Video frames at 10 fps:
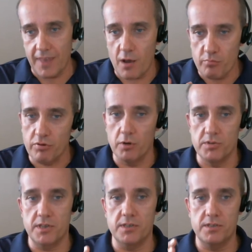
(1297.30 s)
That
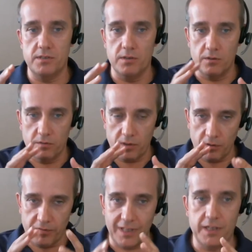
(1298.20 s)
process of
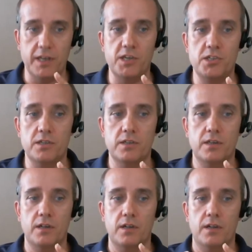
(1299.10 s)
validation.
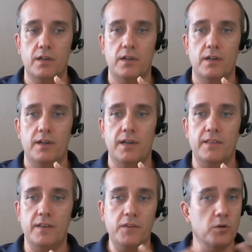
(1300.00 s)

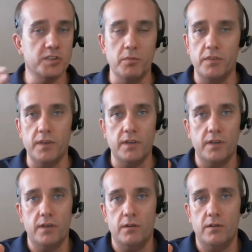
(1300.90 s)
And then the ultimate
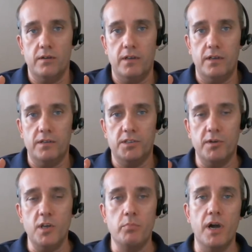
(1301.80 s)
thing,
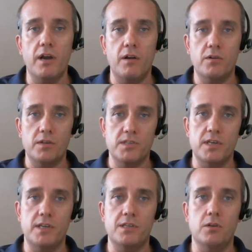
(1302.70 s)
to any buyer, I've got to
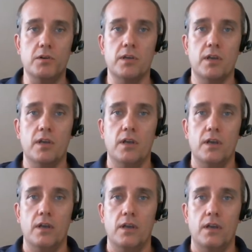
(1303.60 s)
say is, look,
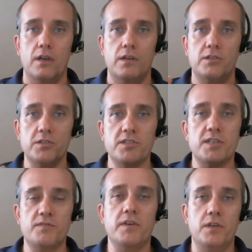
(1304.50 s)
does
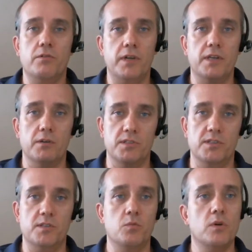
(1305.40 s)
this fit your
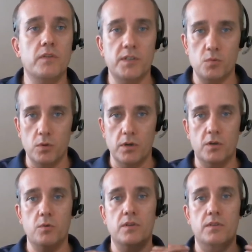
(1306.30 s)
ecosystem? Will this
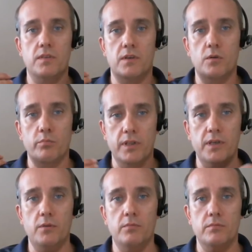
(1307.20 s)
work with the
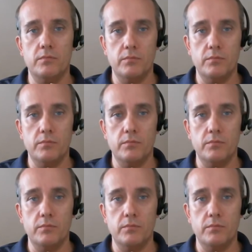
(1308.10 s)
complete